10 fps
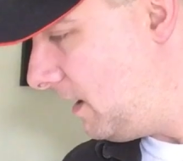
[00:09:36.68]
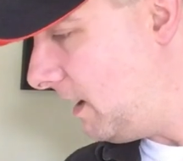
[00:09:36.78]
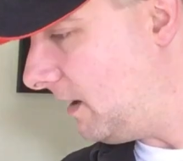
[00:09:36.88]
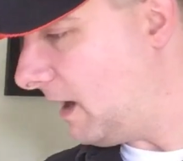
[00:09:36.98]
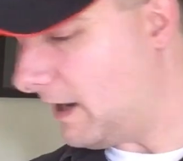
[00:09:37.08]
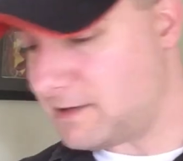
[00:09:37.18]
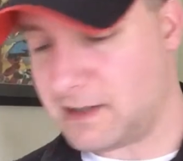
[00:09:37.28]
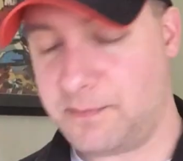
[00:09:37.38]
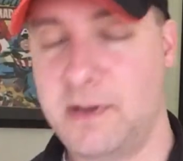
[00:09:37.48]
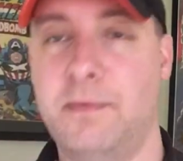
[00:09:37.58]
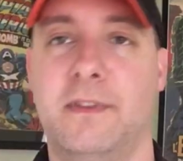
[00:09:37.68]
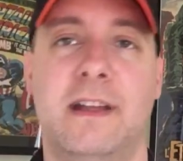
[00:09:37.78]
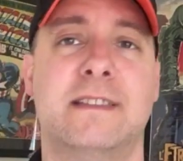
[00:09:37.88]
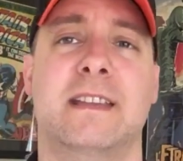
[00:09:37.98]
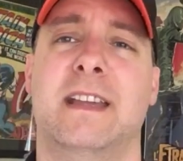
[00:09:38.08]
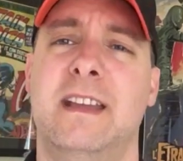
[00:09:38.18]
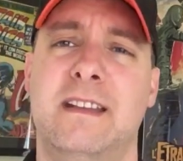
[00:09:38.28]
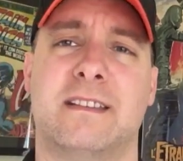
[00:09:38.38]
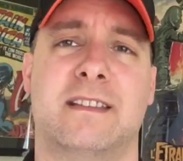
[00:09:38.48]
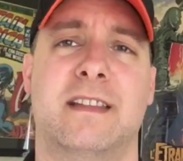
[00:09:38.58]
And honestly, people, that's
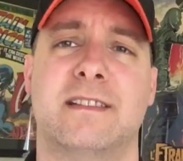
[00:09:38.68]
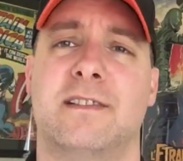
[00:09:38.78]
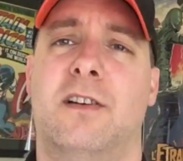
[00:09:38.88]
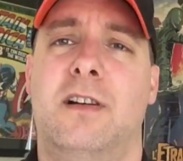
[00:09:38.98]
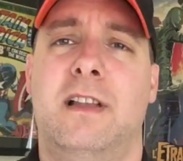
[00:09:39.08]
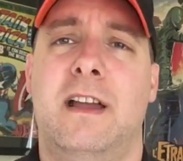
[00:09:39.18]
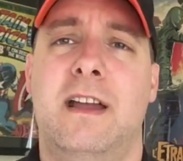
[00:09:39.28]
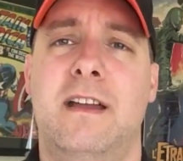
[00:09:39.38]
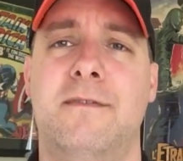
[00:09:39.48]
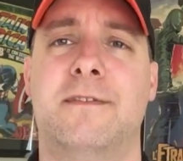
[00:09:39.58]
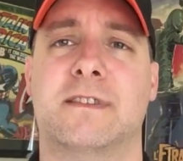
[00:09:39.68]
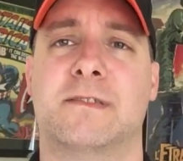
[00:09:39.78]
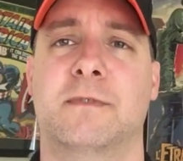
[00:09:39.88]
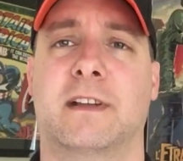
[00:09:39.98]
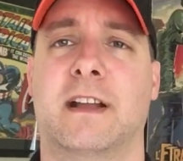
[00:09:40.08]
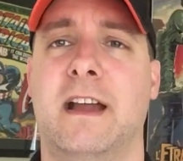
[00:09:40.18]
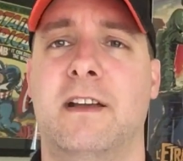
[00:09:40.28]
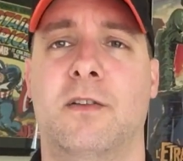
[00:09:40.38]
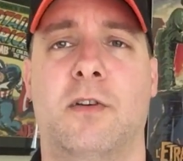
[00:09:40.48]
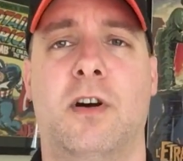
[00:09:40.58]
it. That's all I have this week. I
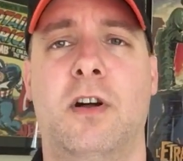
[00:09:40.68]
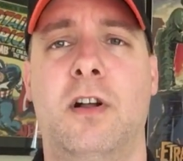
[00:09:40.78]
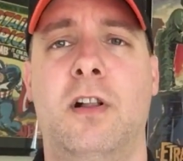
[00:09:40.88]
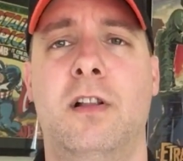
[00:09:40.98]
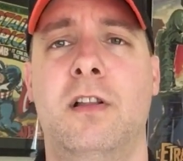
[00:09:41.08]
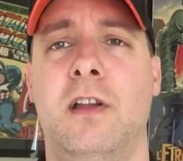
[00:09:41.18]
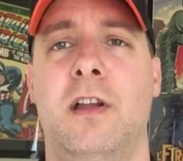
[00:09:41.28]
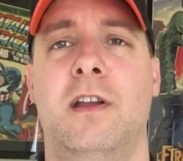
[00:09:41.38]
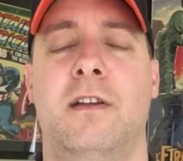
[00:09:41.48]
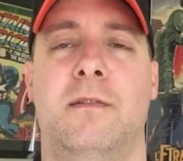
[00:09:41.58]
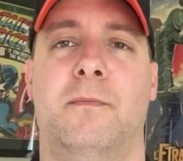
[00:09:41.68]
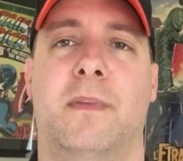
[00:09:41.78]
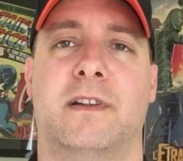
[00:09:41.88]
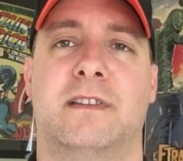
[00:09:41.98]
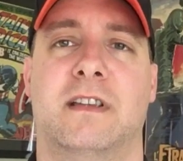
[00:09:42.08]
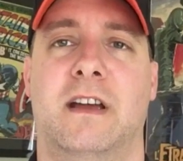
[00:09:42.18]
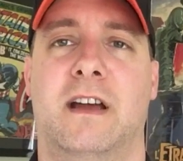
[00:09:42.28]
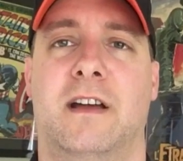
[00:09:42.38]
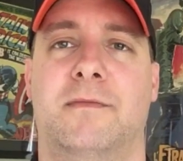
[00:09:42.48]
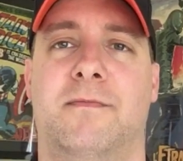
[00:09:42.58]
got no haul, but
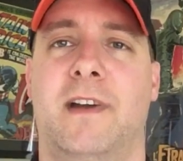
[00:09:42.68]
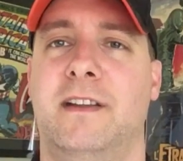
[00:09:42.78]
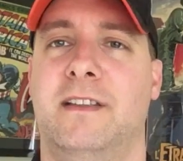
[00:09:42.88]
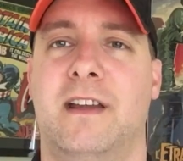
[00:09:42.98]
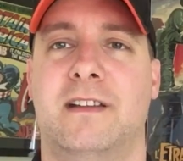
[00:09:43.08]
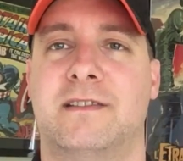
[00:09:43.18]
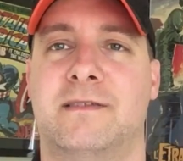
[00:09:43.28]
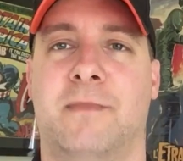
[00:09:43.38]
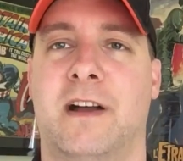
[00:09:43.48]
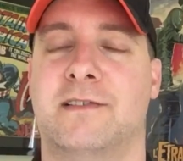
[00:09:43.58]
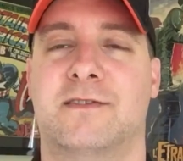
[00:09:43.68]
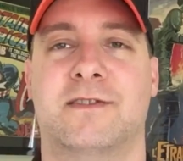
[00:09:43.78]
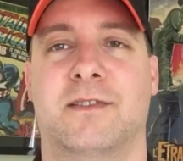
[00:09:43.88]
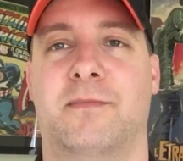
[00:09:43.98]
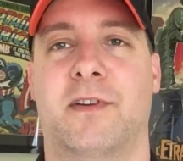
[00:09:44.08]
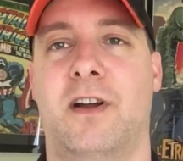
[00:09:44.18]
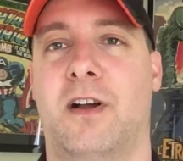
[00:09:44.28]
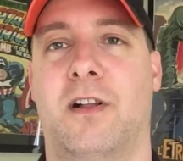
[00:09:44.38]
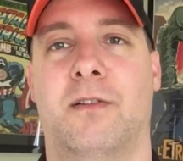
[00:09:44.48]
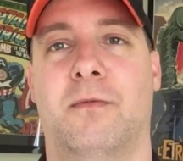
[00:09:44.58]
finding that Monsters on the
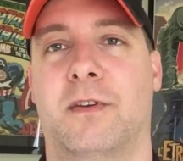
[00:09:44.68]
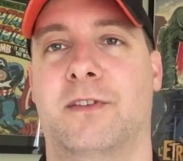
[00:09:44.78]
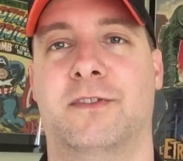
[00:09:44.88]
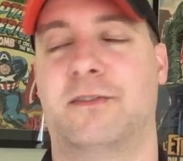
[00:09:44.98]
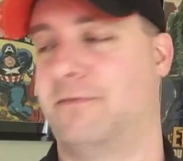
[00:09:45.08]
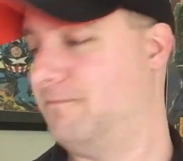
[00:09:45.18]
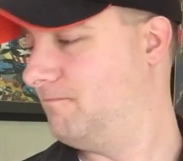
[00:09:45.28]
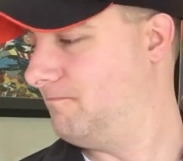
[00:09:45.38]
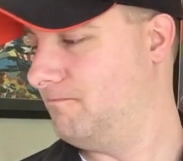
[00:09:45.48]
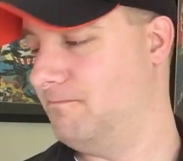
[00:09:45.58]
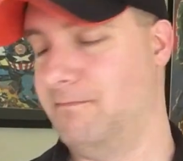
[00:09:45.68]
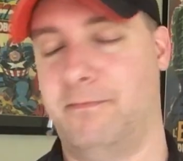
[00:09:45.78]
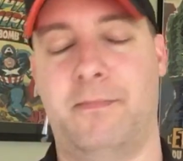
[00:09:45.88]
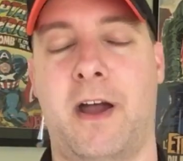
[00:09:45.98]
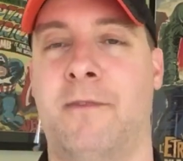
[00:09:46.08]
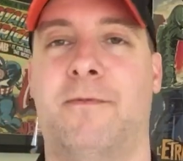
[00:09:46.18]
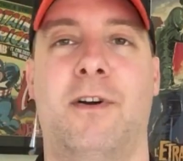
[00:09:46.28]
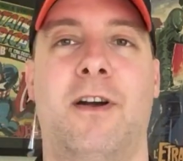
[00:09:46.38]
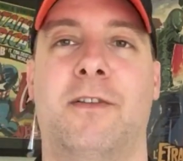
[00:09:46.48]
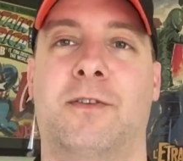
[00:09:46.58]
Prowl was by
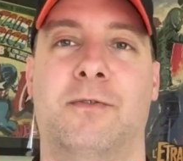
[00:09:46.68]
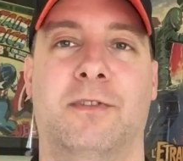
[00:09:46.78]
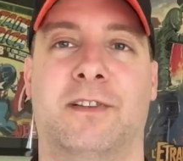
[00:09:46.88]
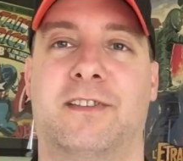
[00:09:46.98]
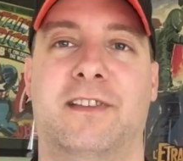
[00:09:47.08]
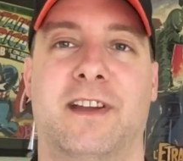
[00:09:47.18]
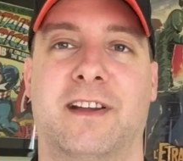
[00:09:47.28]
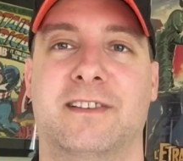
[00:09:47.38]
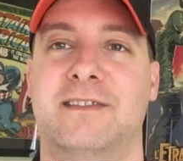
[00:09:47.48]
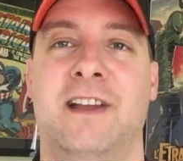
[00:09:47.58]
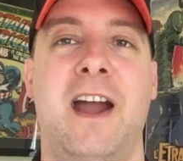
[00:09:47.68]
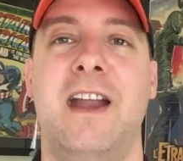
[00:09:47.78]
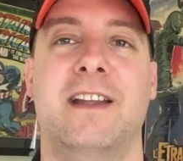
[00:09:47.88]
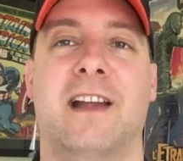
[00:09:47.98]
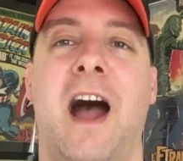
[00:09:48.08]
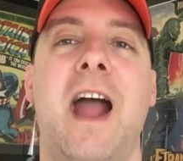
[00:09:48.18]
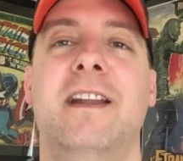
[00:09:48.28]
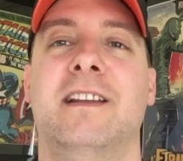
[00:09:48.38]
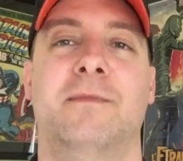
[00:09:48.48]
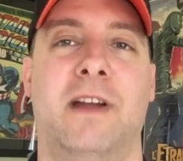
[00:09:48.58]
far the coolest thing. Just
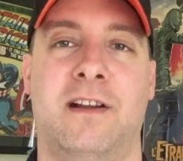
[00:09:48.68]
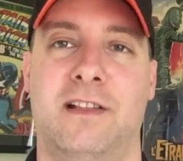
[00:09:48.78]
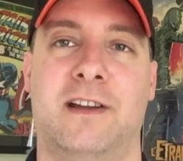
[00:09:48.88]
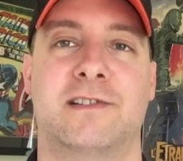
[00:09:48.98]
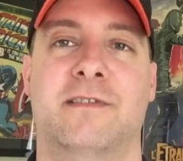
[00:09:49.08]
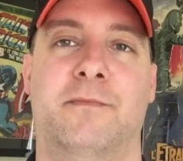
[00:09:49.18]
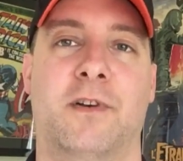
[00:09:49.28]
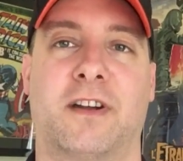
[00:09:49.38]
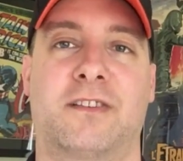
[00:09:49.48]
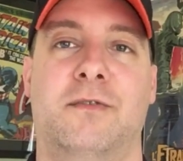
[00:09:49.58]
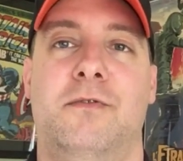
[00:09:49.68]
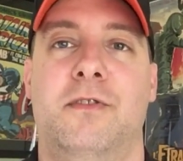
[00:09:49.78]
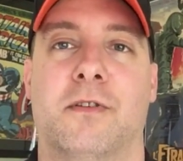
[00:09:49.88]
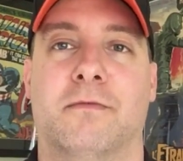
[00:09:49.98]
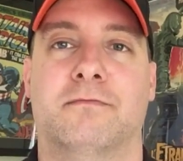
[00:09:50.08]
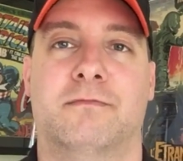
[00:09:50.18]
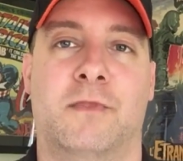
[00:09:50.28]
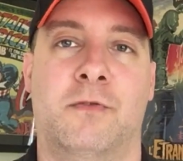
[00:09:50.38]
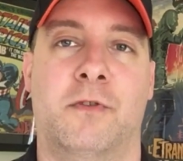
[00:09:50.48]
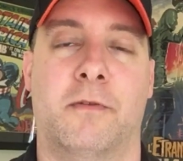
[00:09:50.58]
hiding in my collection of books. Who
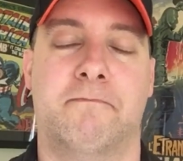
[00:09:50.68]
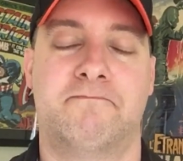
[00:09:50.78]
knew?